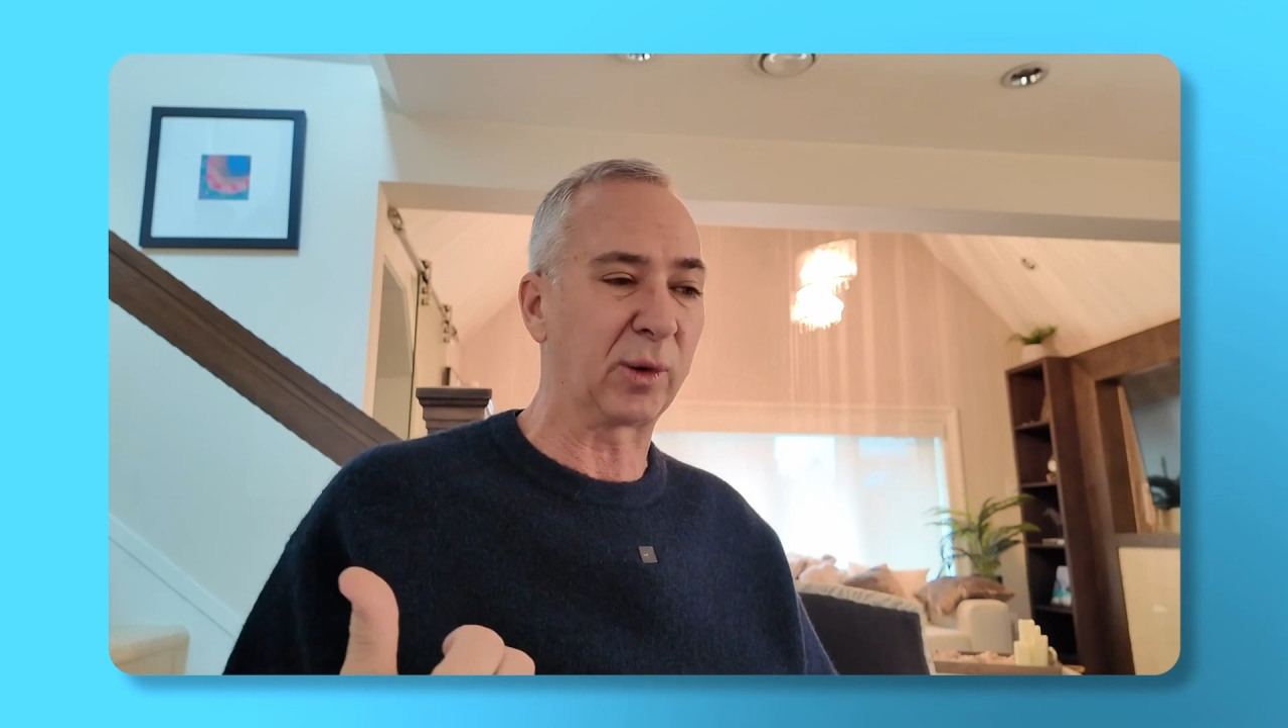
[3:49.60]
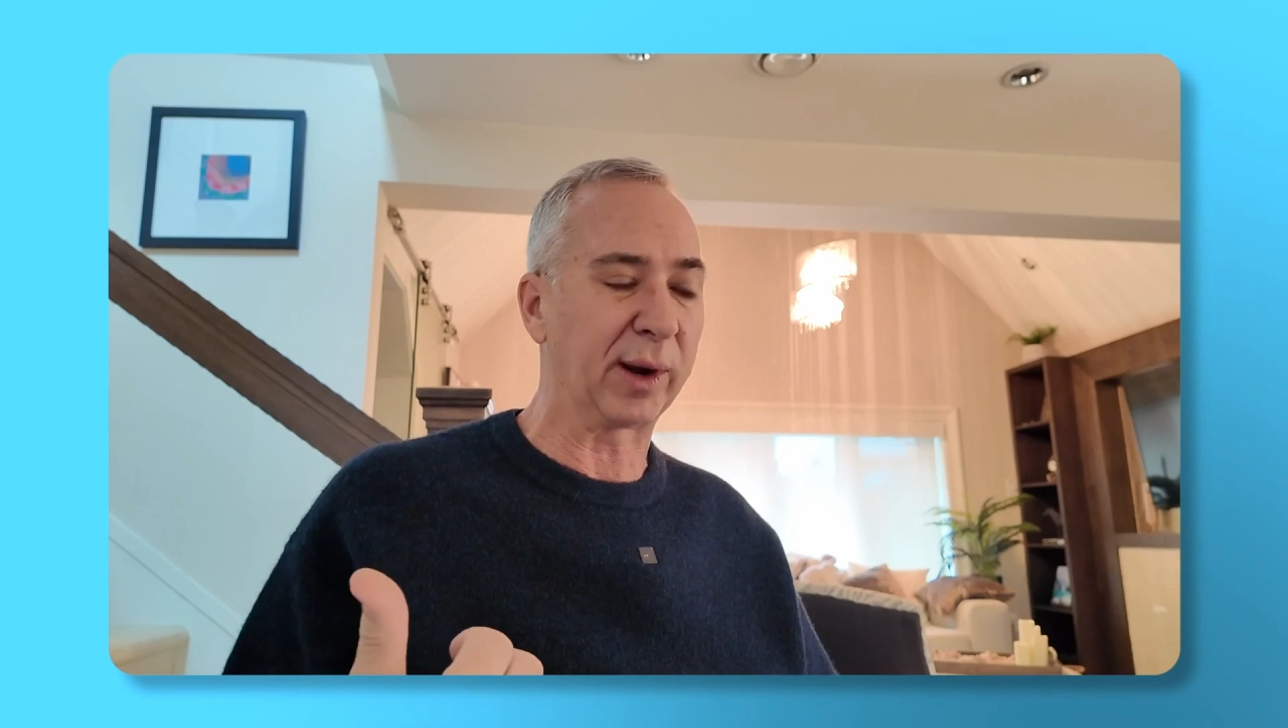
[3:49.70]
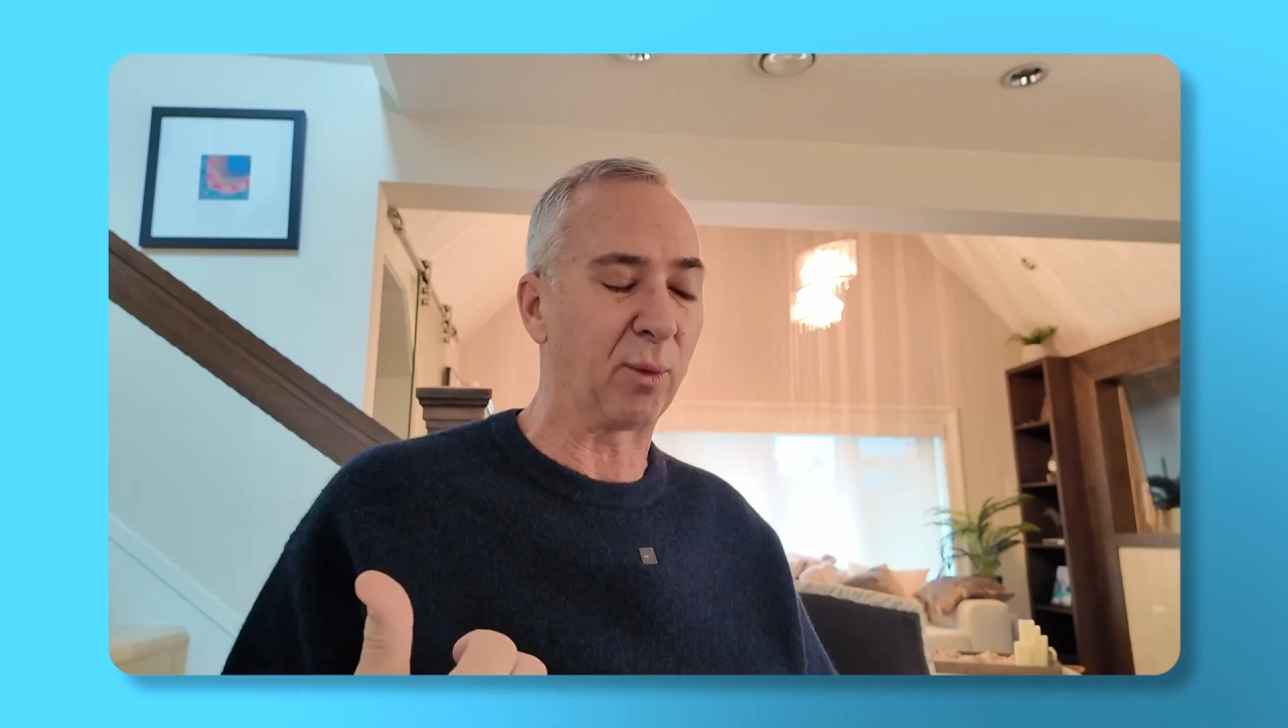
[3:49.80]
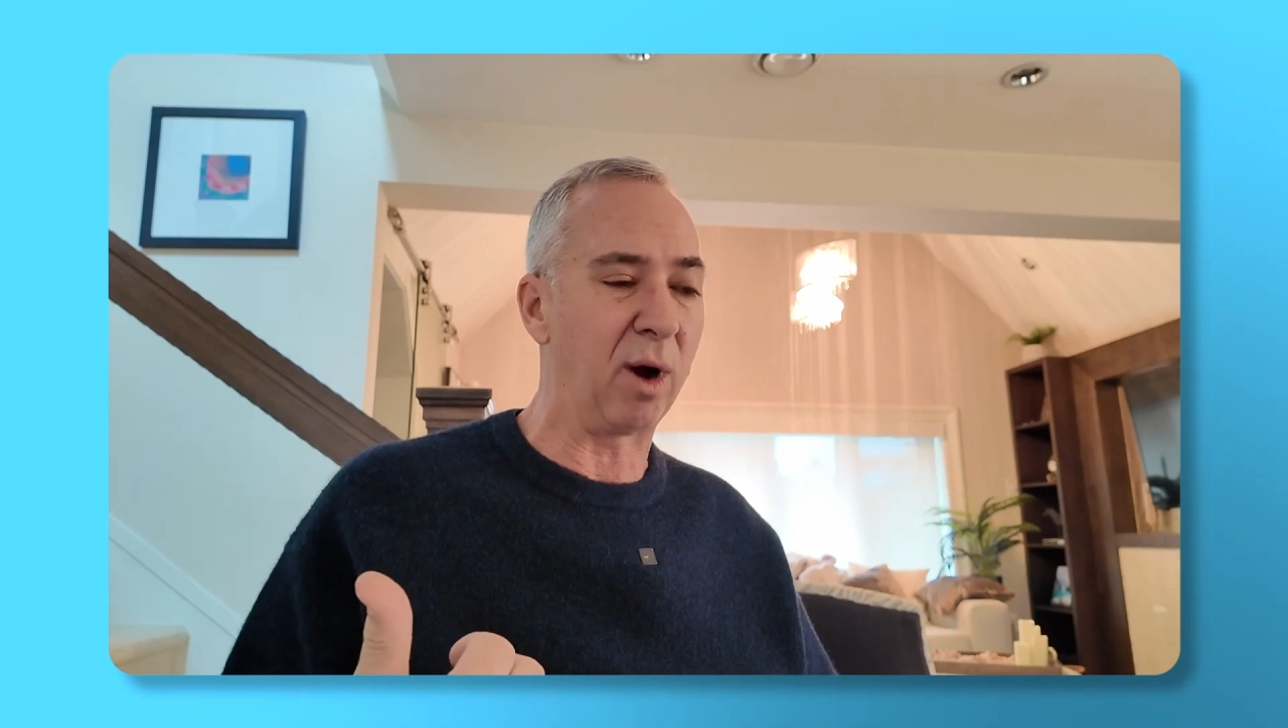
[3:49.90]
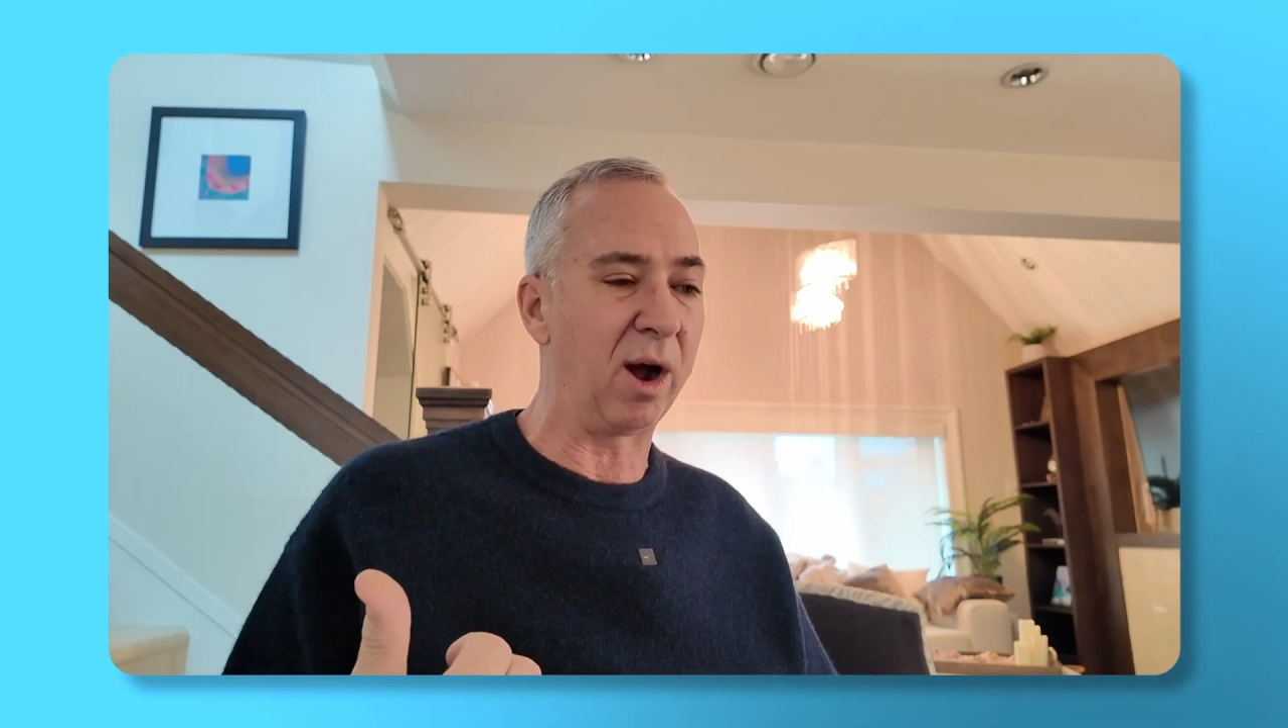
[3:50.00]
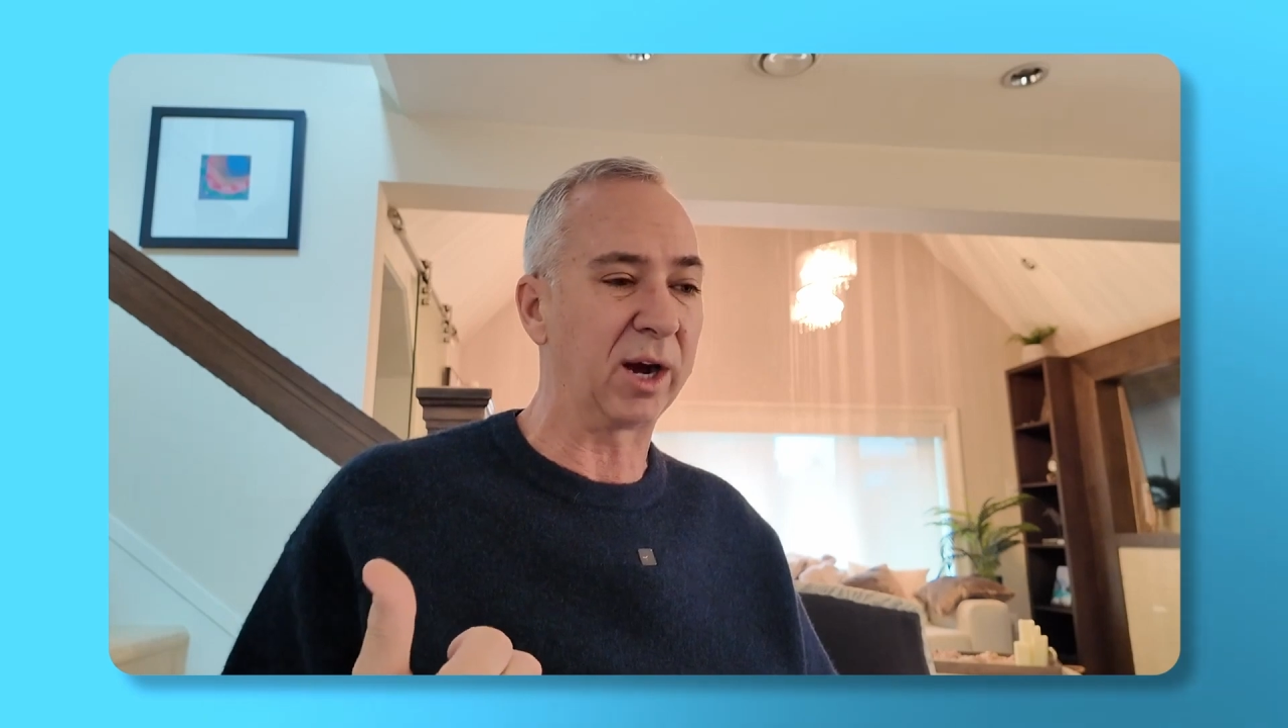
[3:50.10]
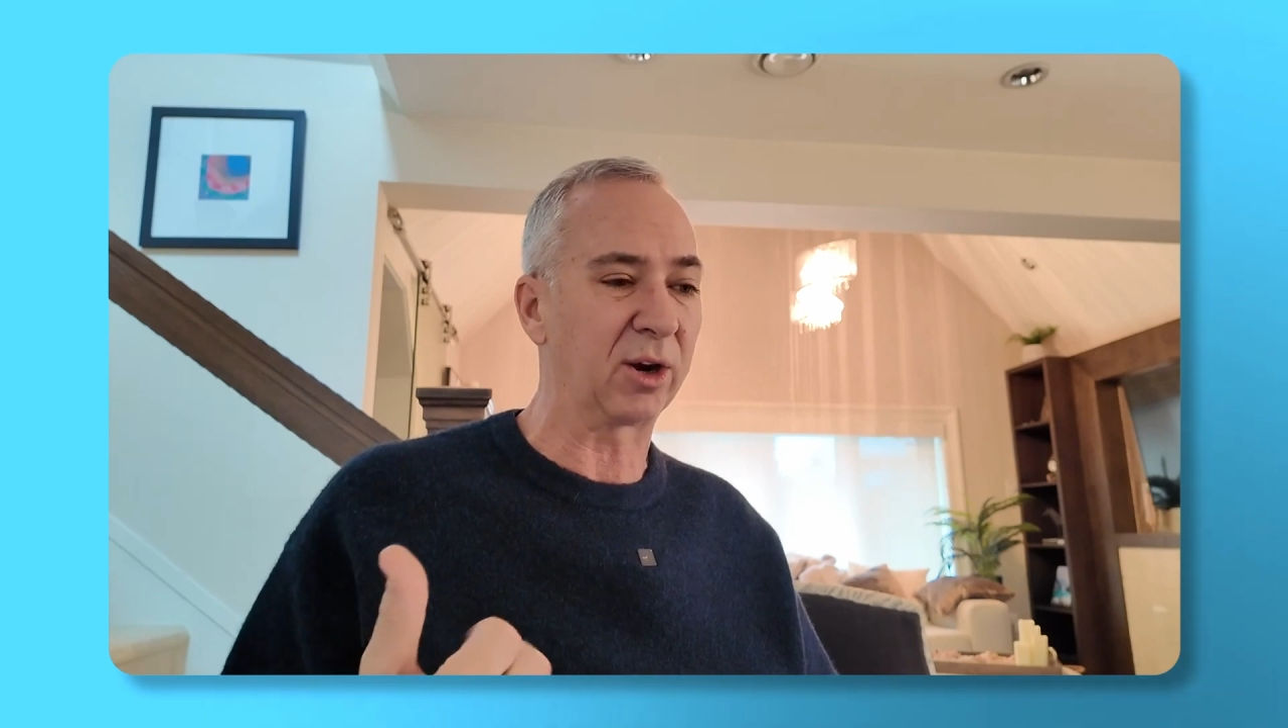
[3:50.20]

a quick walk,